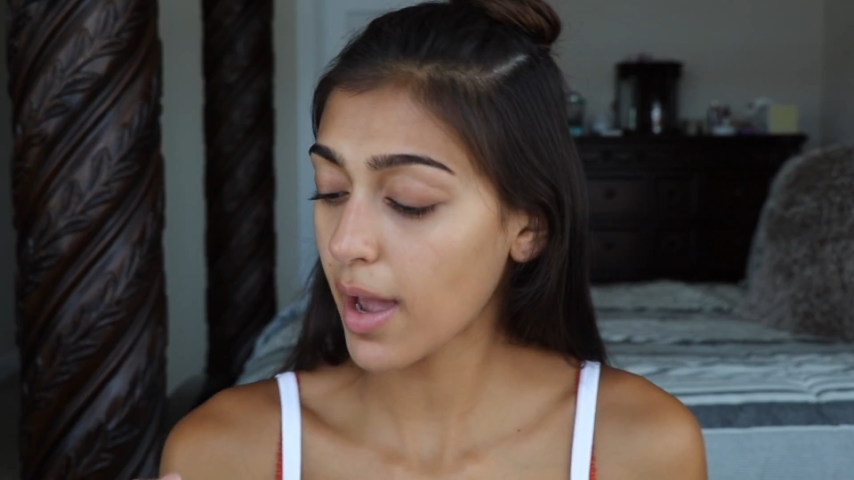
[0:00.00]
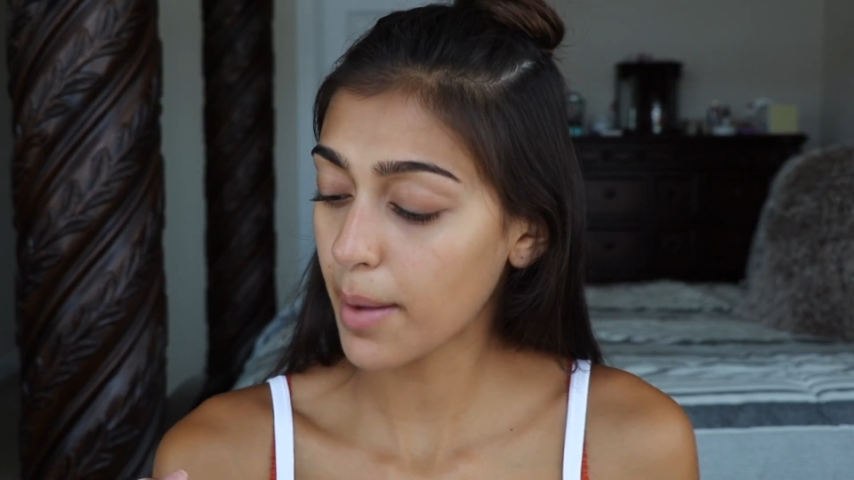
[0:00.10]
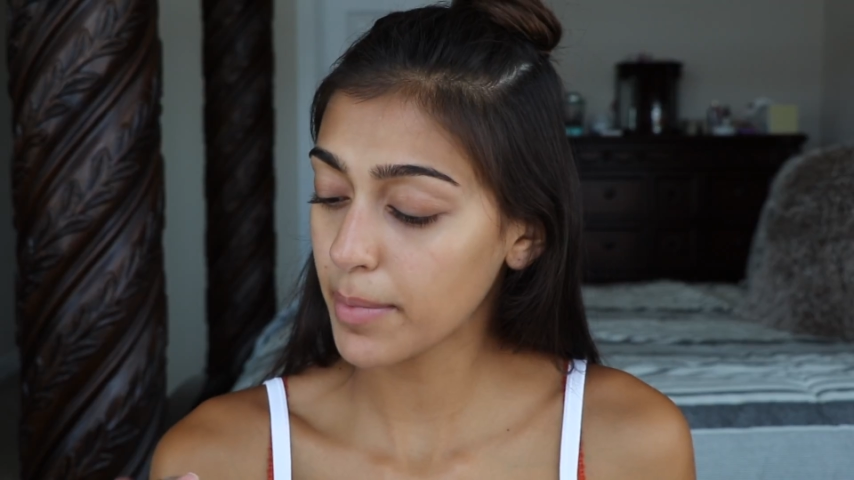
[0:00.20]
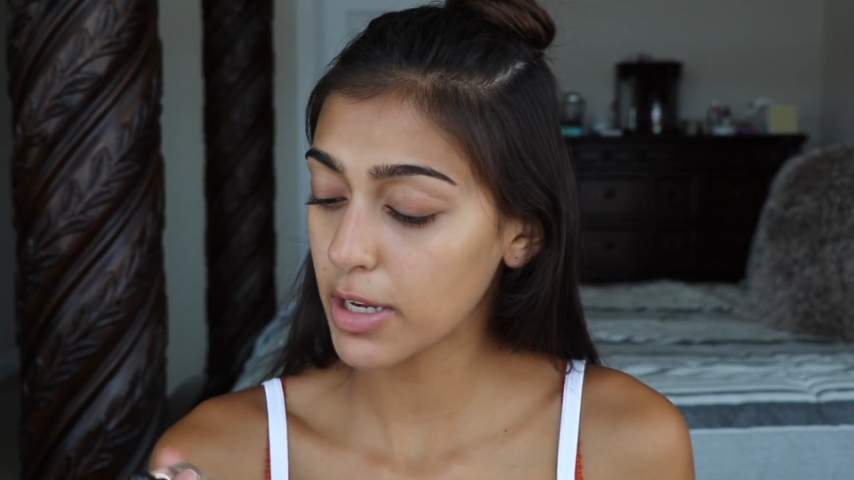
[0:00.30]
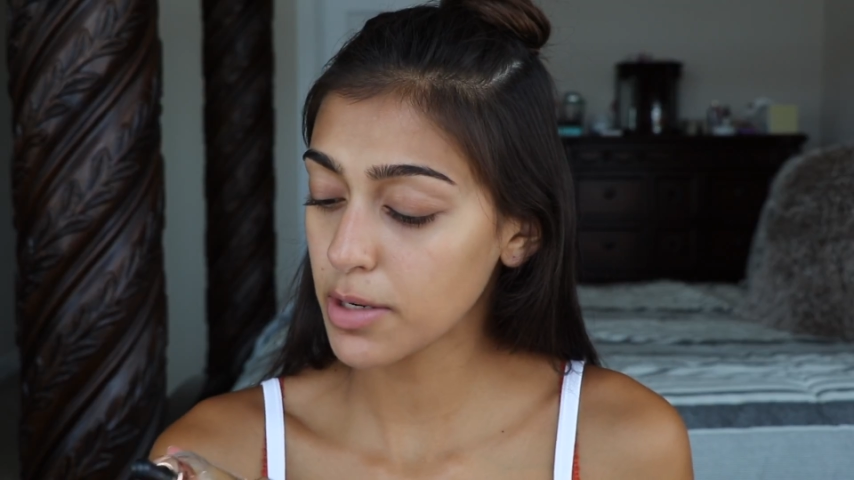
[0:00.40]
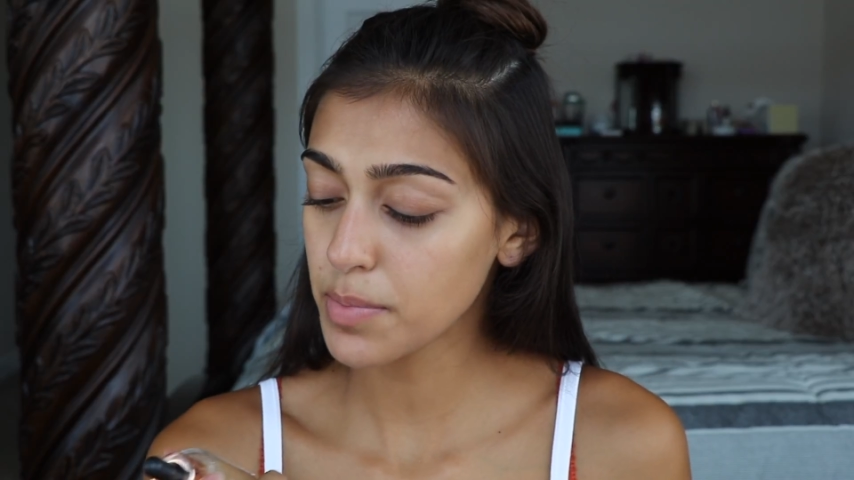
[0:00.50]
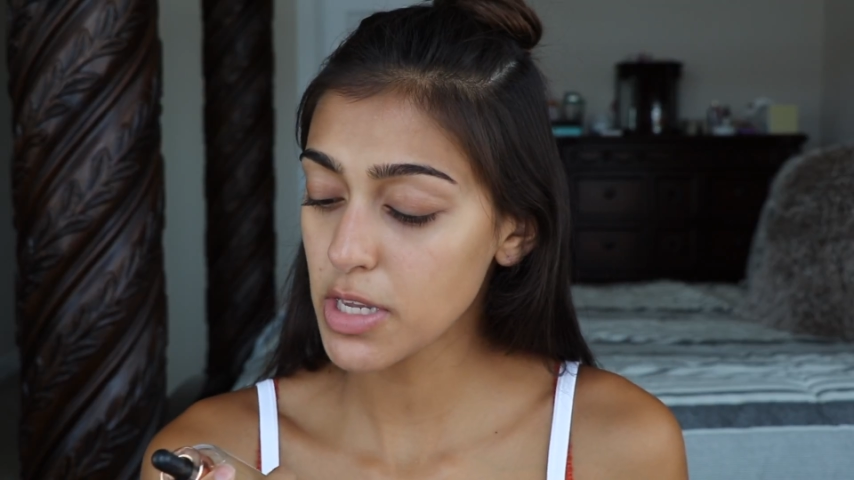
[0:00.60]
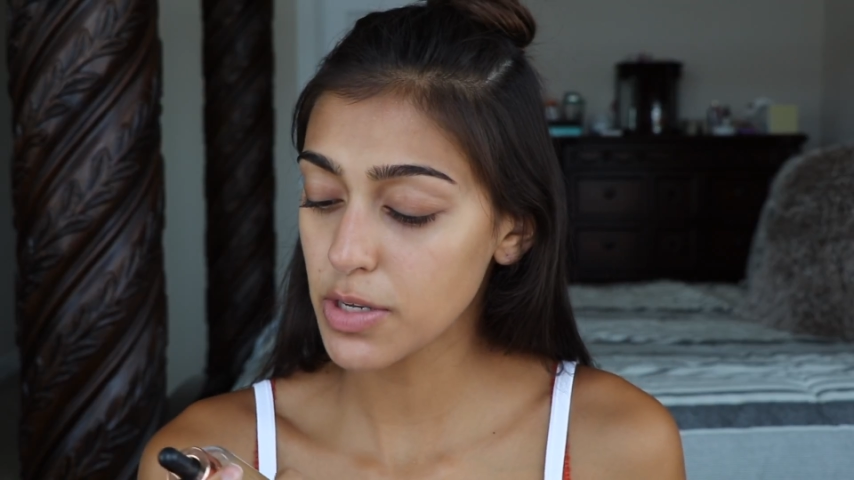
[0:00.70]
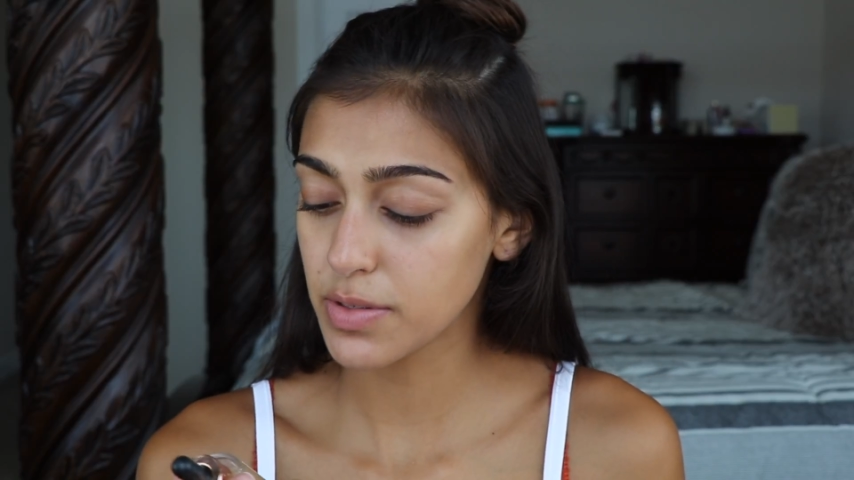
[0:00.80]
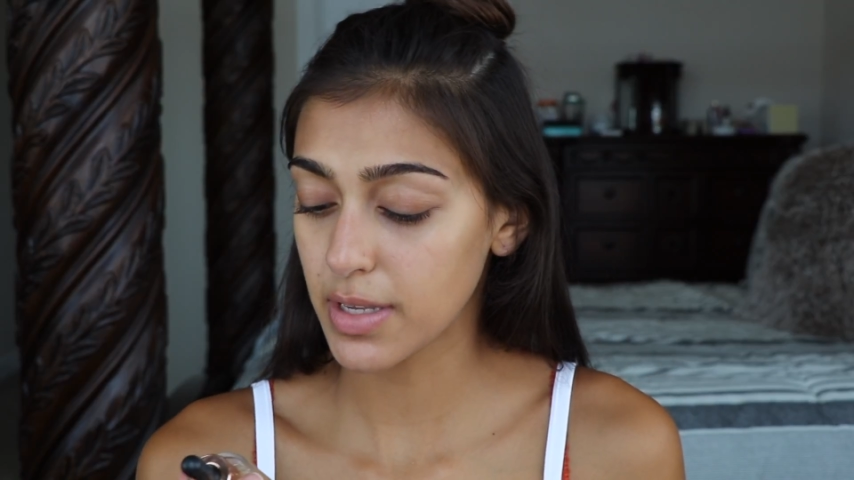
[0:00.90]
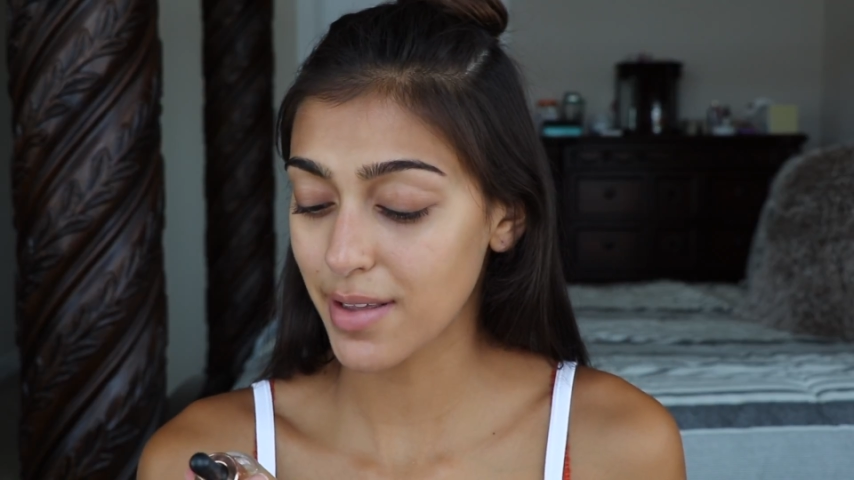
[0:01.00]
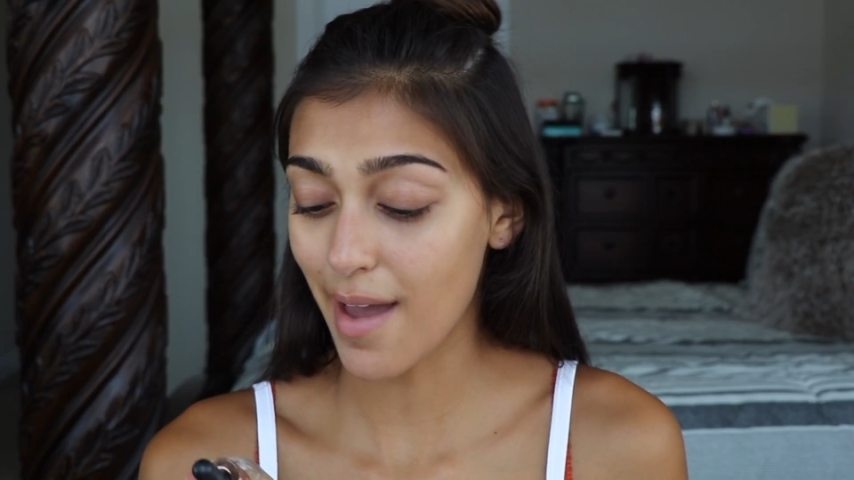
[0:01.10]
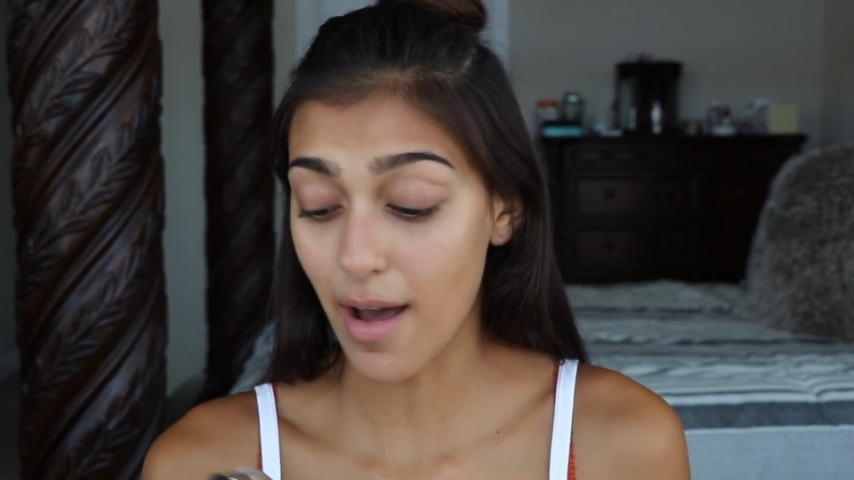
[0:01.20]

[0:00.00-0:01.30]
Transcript: I'm going to be using